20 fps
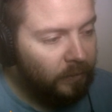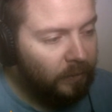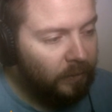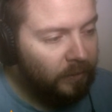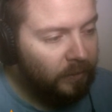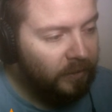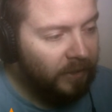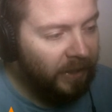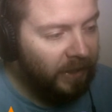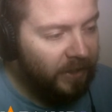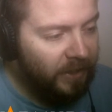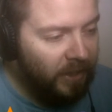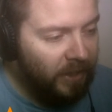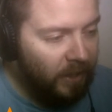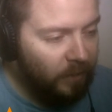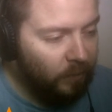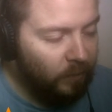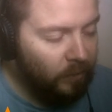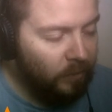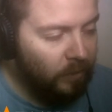sketch
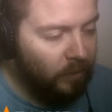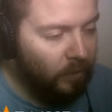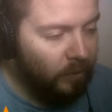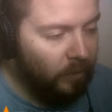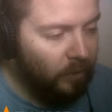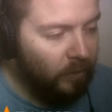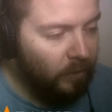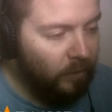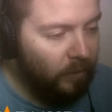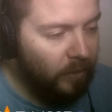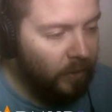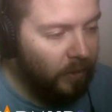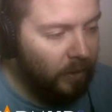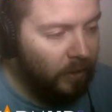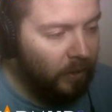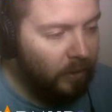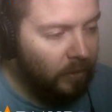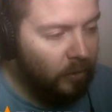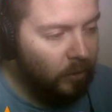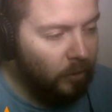out
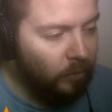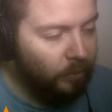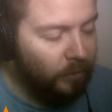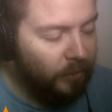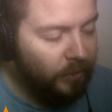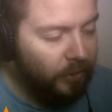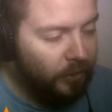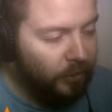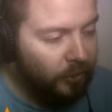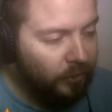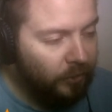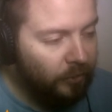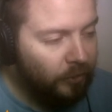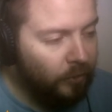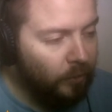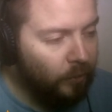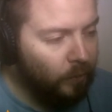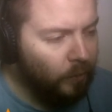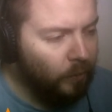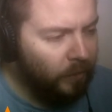the composition,
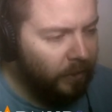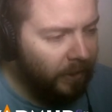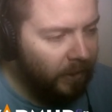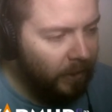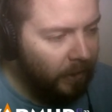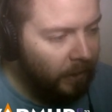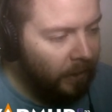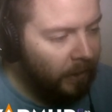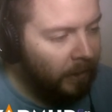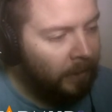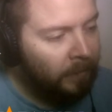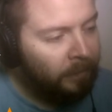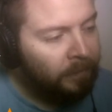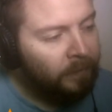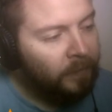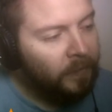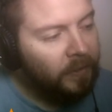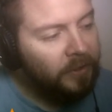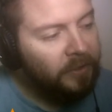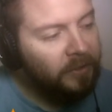you would then
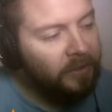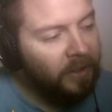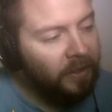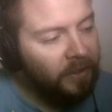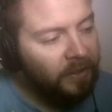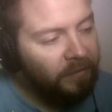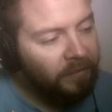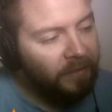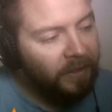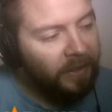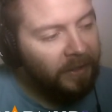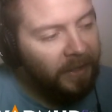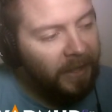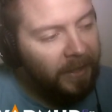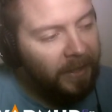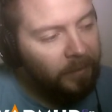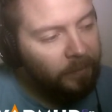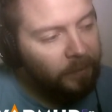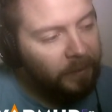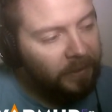study the
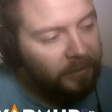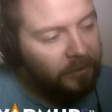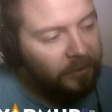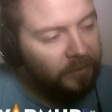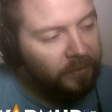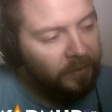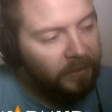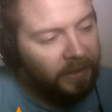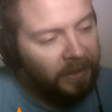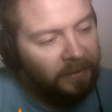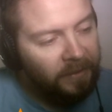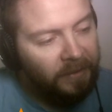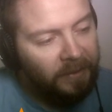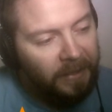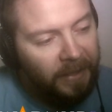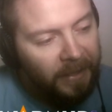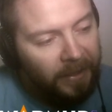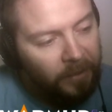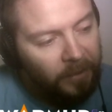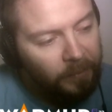anatomy so you get the
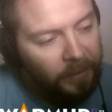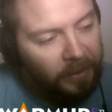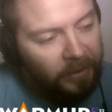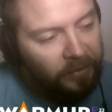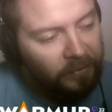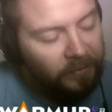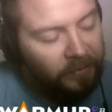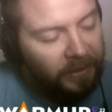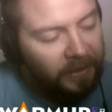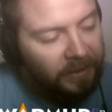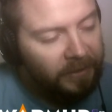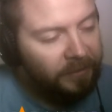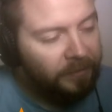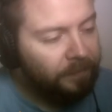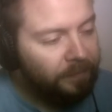anatomy correct,